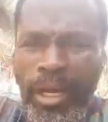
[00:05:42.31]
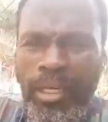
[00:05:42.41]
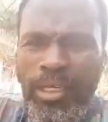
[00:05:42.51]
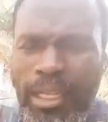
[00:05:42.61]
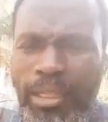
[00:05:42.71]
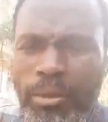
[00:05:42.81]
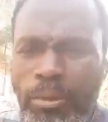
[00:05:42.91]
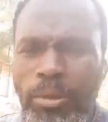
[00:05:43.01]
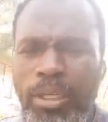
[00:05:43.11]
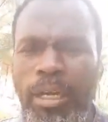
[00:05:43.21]
Another
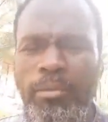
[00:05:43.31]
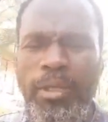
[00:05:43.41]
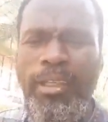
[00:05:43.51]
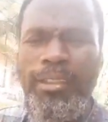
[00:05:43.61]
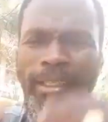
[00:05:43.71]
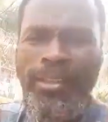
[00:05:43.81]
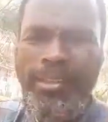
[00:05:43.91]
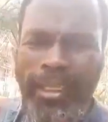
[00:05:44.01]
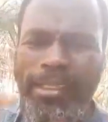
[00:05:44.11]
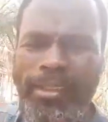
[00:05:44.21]
one will come. And
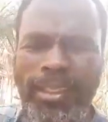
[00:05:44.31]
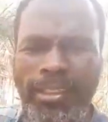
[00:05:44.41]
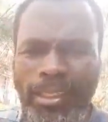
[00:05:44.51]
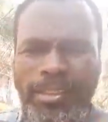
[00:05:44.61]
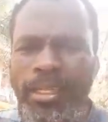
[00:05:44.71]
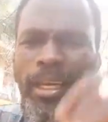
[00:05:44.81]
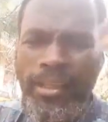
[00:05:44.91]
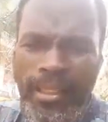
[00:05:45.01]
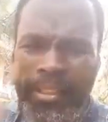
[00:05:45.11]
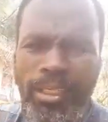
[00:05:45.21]
then this and
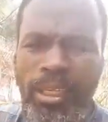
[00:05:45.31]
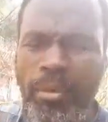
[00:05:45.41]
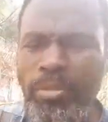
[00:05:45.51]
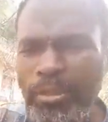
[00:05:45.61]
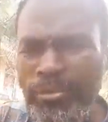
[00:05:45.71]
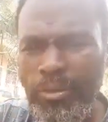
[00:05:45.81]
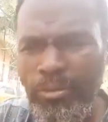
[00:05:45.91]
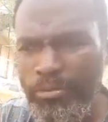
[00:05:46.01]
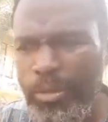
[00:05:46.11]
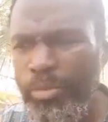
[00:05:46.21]
this shall
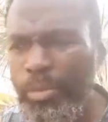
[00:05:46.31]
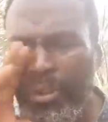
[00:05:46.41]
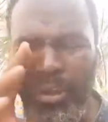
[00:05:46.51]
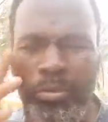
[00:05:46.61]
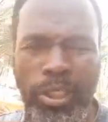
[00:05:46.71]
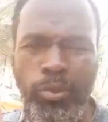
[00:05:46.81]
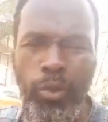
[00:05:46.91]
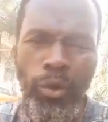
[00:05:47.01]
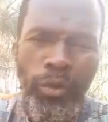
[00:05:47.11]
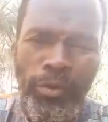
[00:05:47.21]
happen. People shall be at
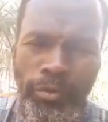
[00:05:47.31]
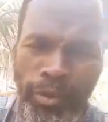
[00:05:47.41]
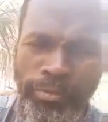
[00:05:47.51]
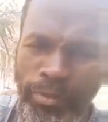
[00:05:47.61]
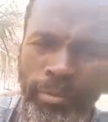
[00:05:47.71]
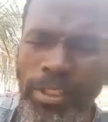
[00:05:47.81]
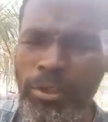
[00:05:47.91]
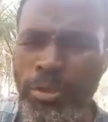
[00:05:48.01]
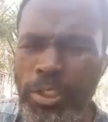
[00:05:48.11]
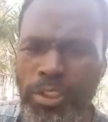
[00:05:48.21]
war.
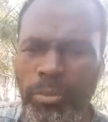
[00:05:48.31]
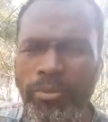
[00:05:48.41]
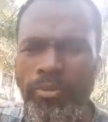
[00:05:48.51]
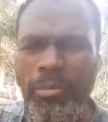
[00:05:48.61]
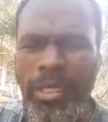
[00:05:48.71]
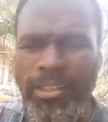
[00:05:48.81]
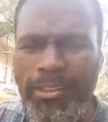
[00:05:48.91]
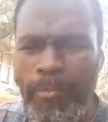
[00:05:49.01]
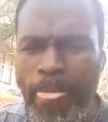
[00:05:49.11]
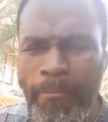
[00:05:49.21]
There shall be famines.